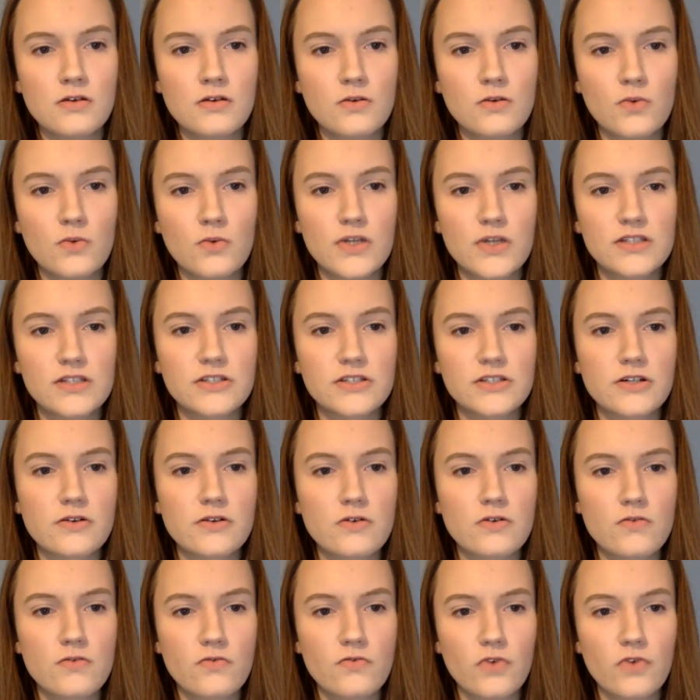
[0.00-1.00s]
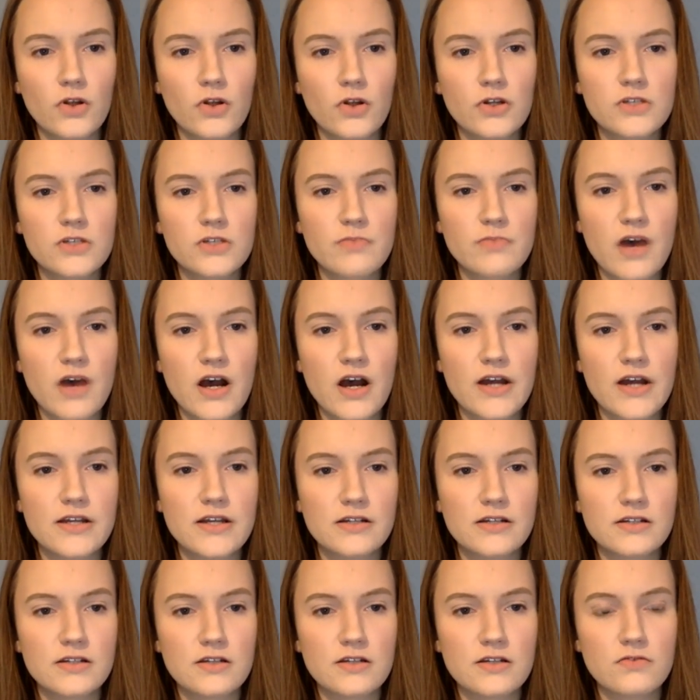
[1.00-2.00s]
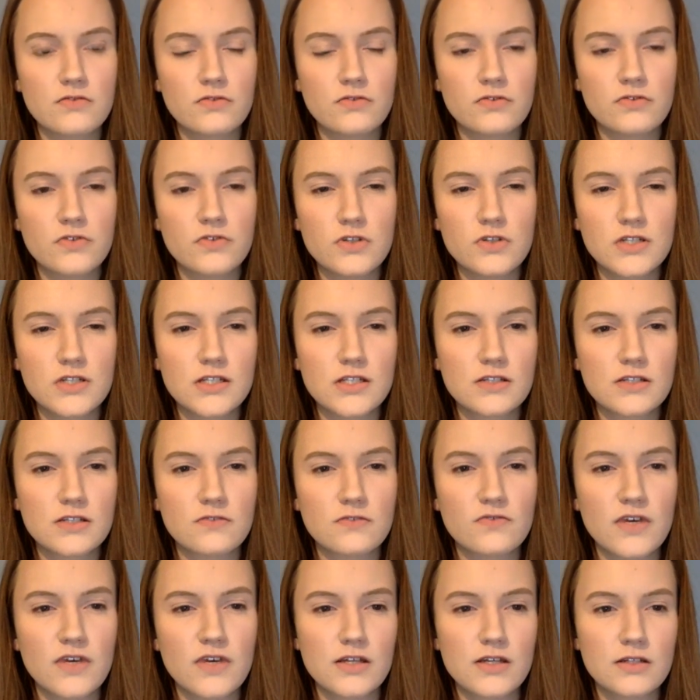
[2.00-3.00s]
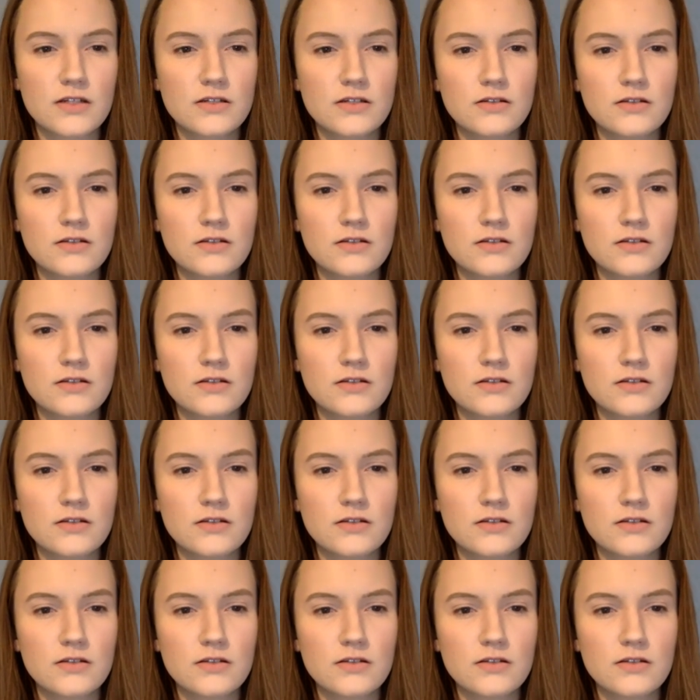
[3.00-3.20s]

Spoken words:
winter follows behind and refuses to fade.